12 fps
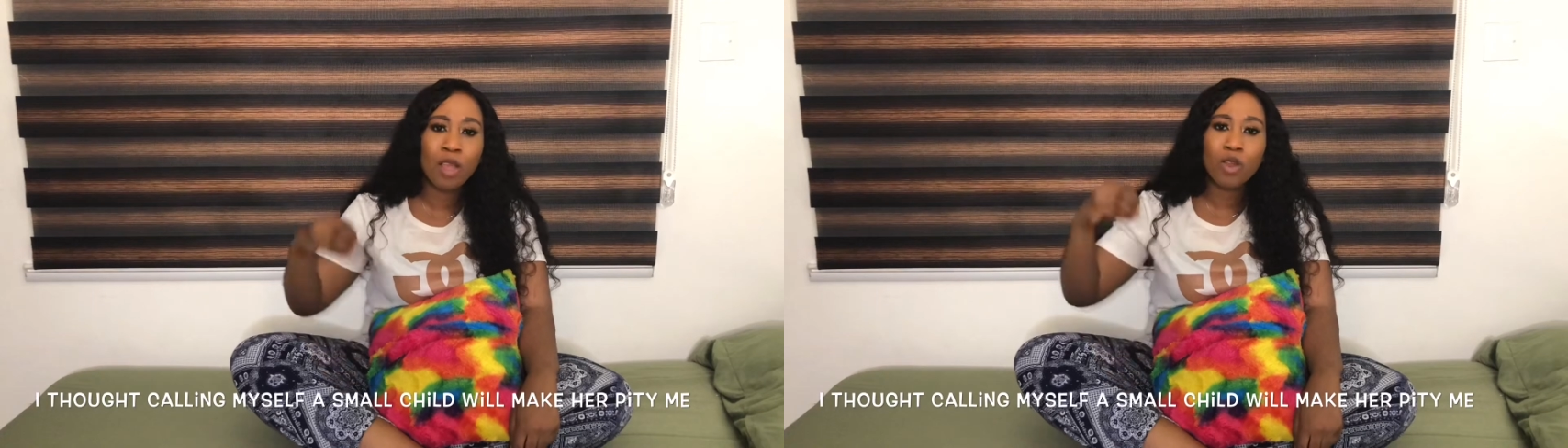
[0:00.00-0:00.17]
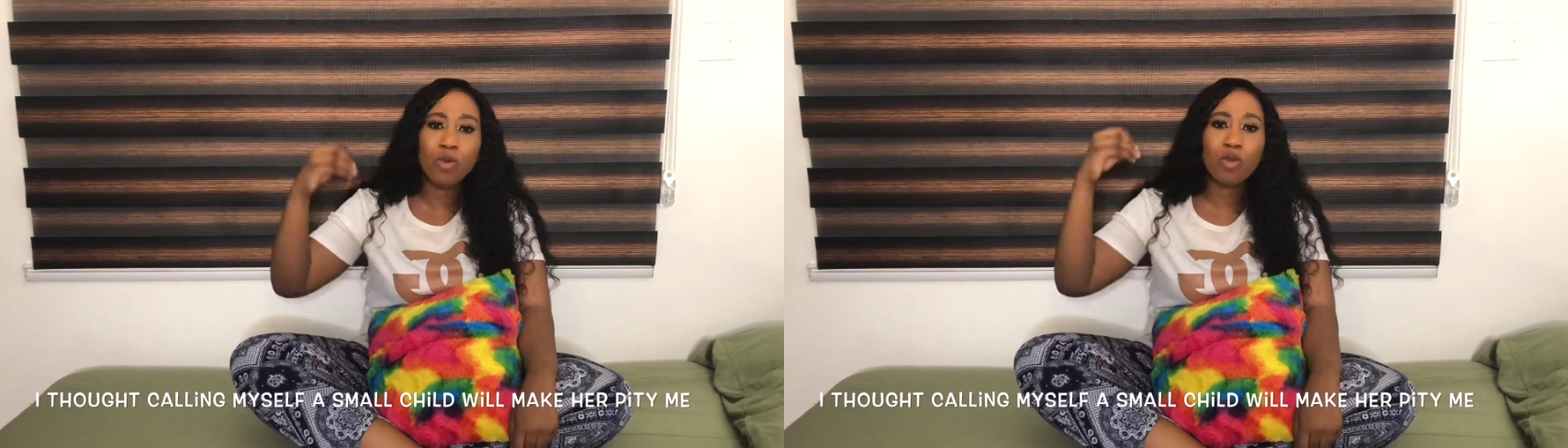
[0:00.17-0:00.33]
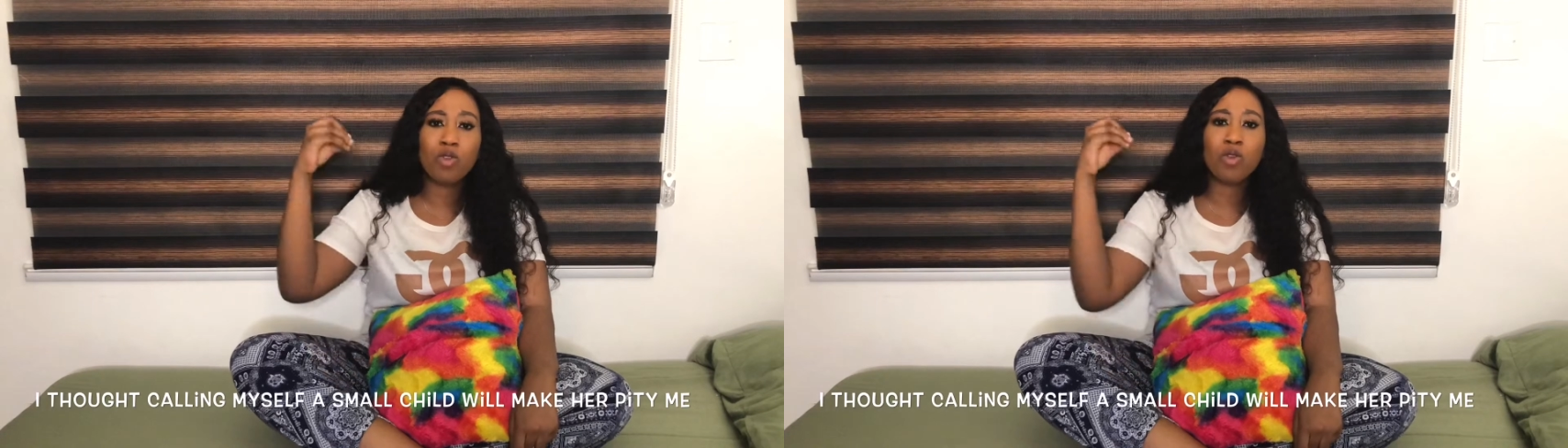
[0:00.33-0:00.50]

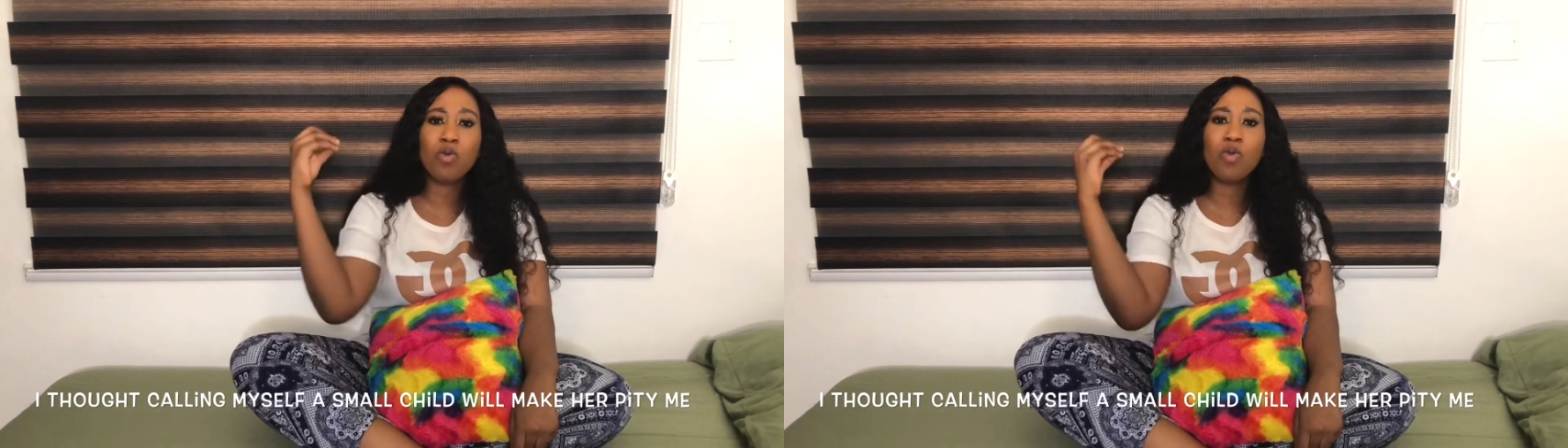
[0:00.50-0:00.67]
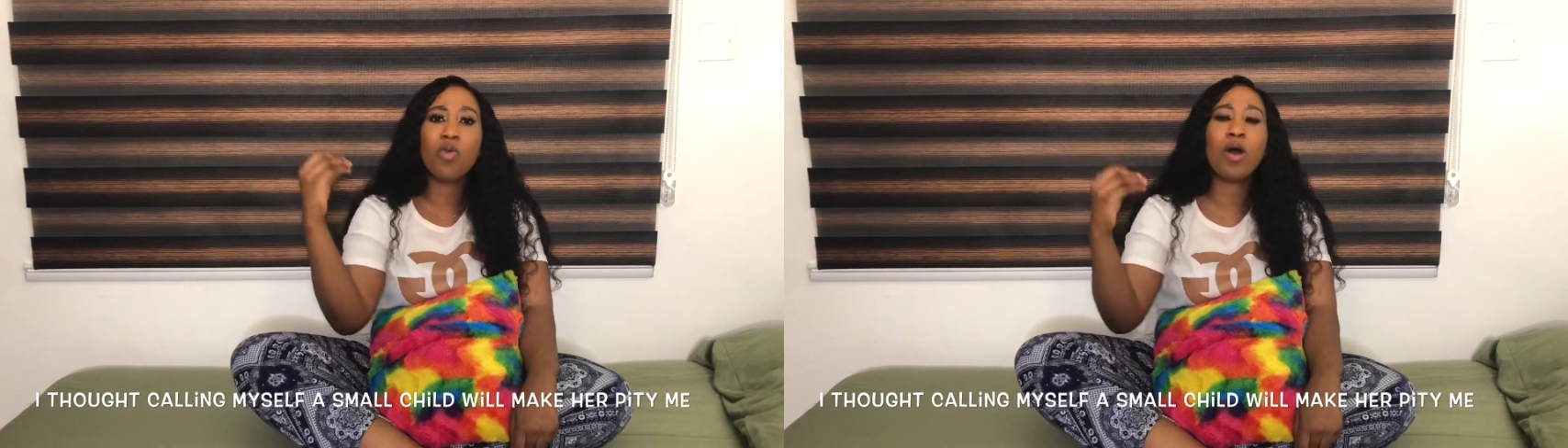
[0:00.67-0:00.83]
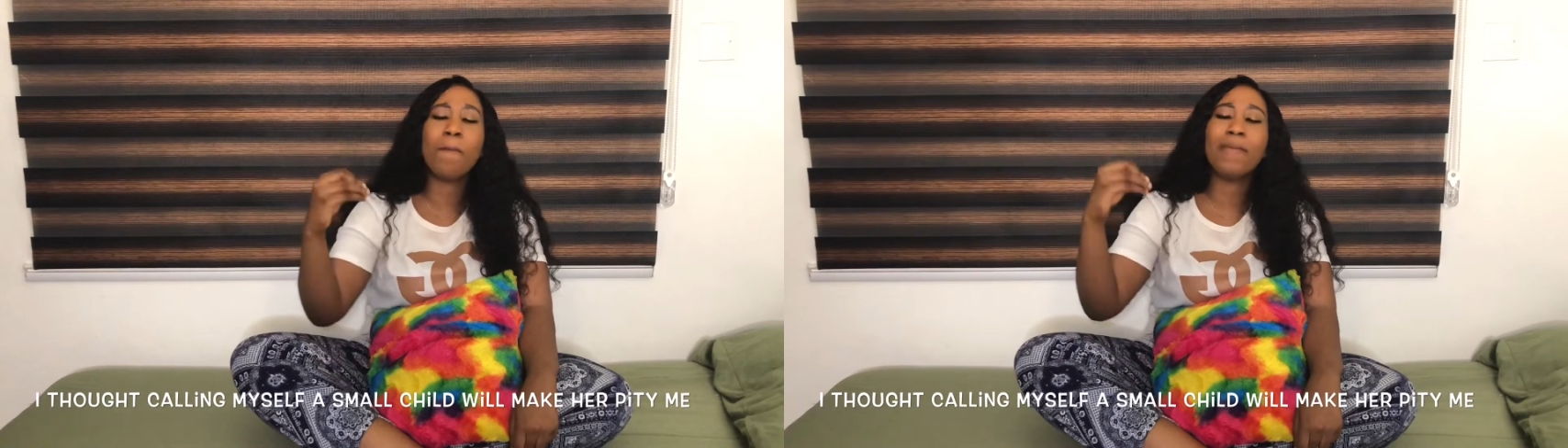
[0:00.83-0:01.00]
Don't you
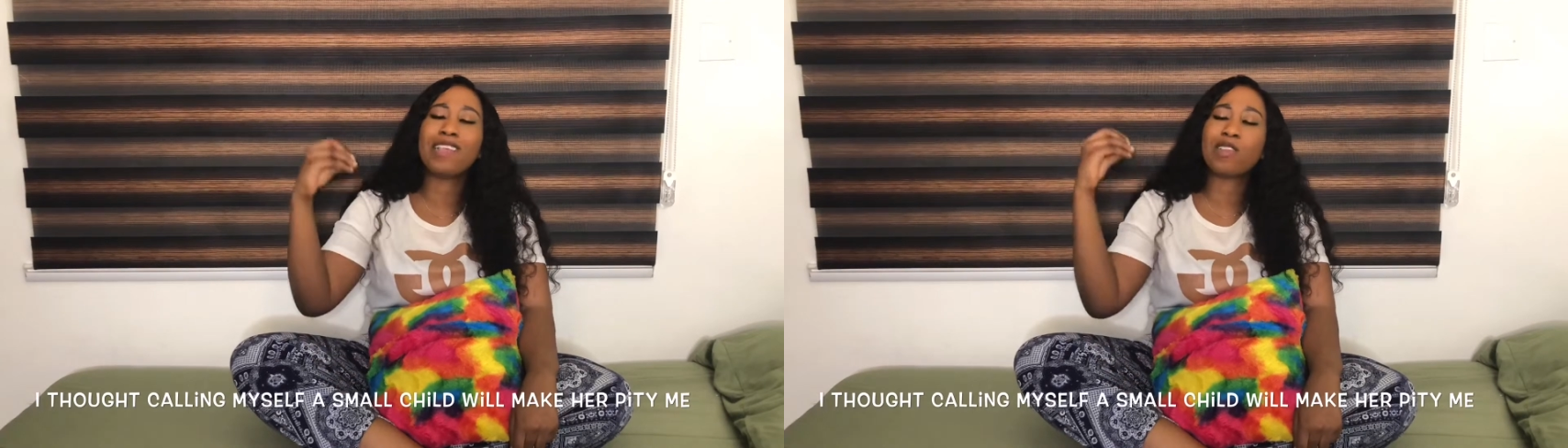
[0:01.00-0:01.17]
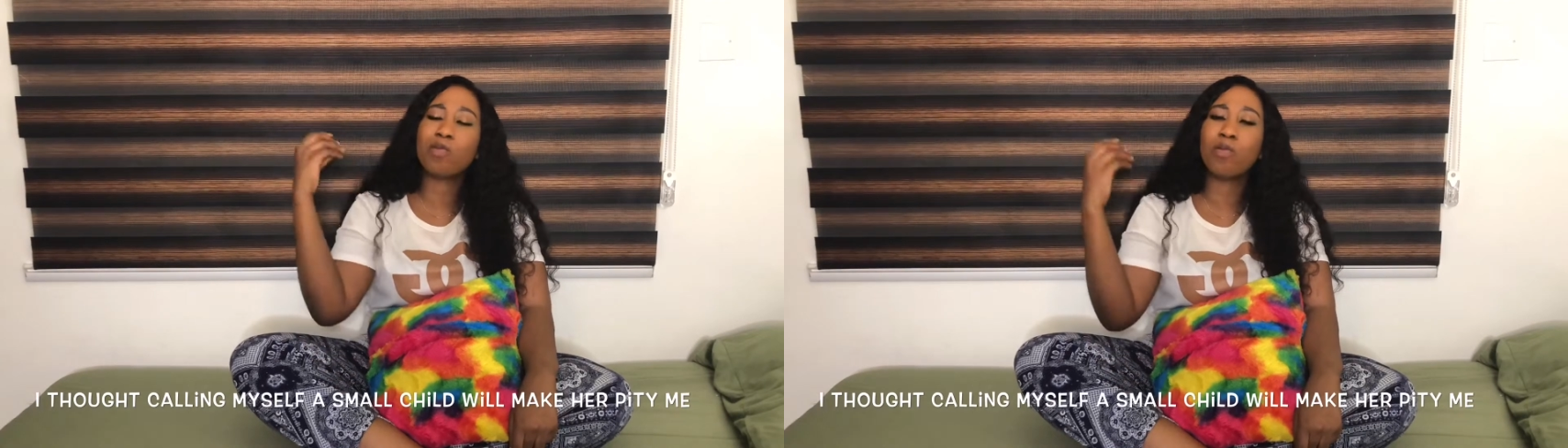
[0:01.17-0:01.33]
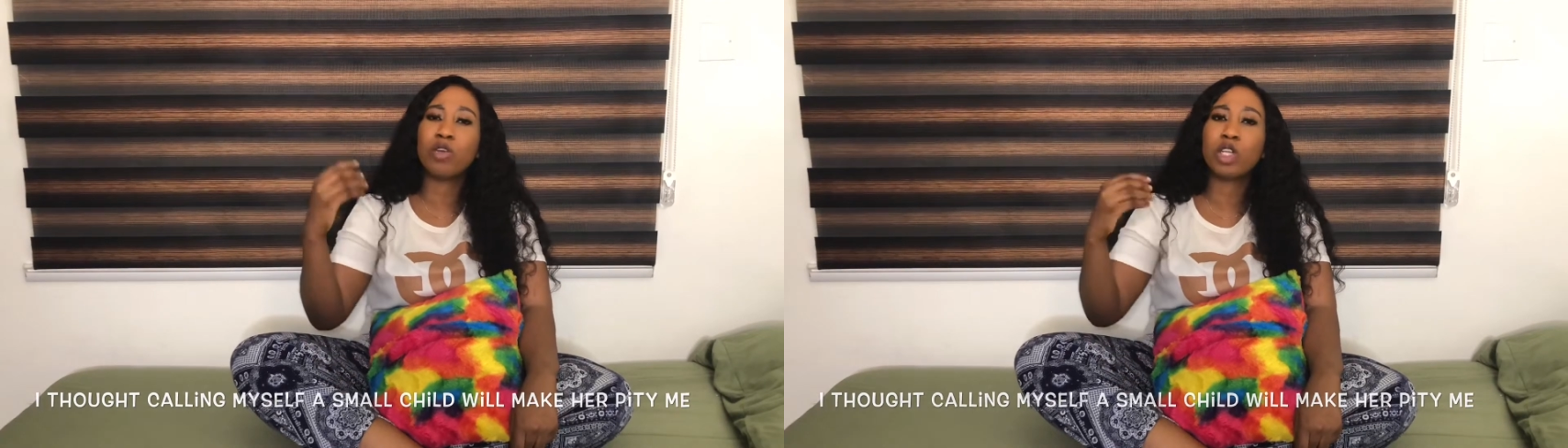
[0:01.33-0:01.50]
know I'm a
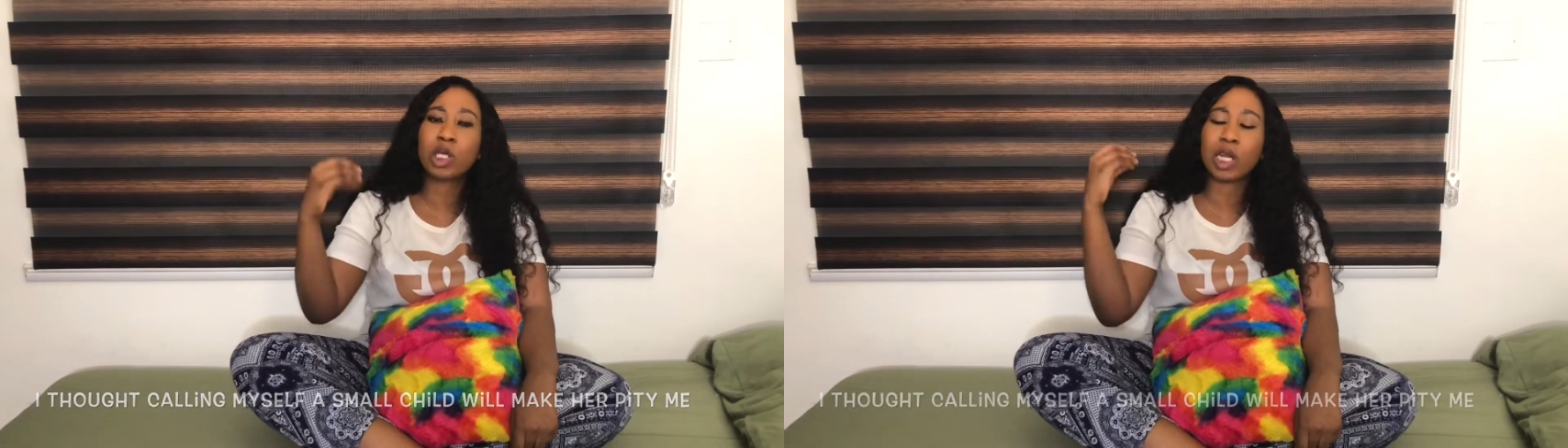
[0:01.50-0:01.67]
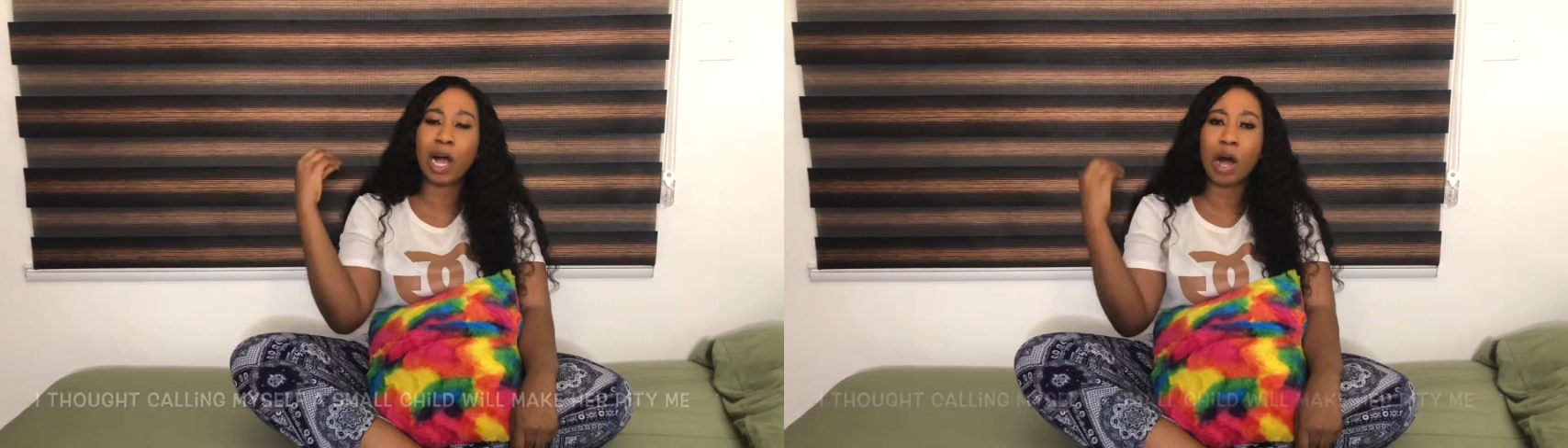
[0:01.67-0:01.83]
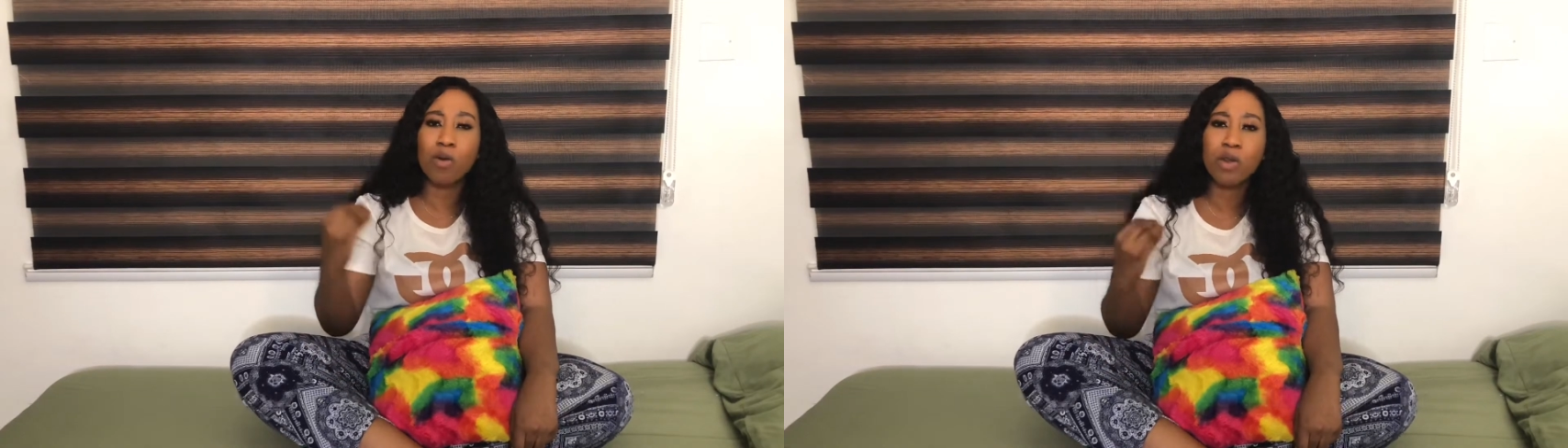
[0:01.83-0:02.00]
small
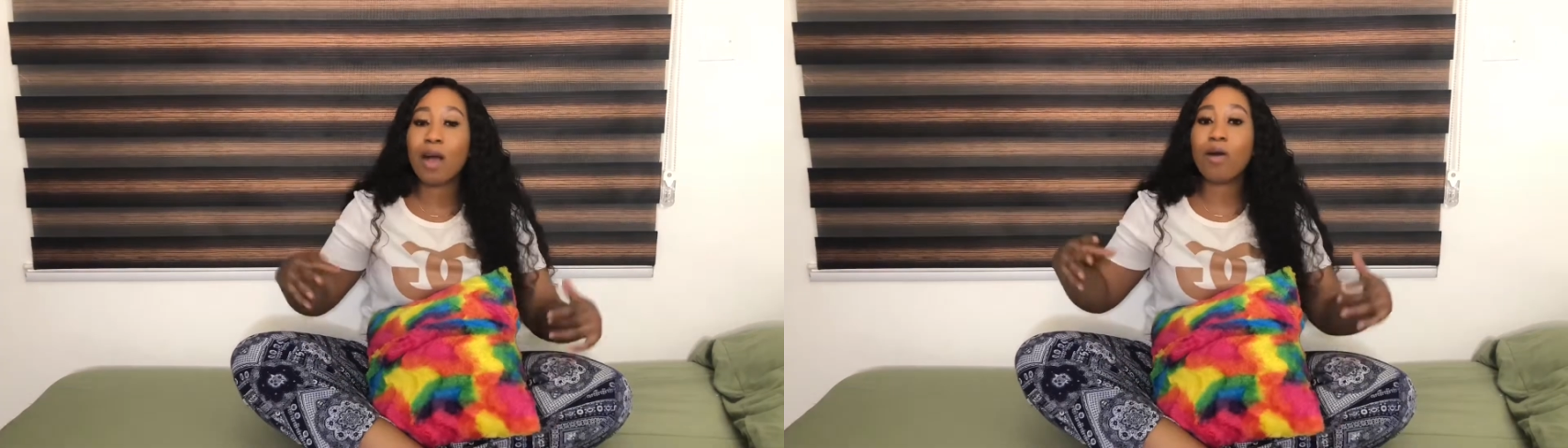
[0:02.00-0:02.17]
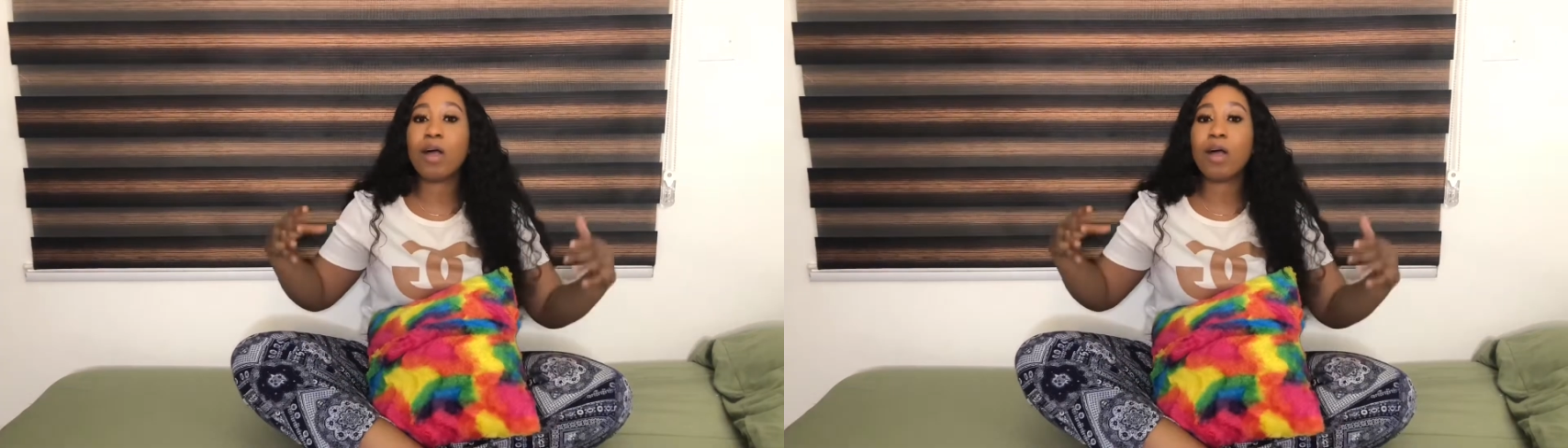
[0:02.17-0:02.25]
child?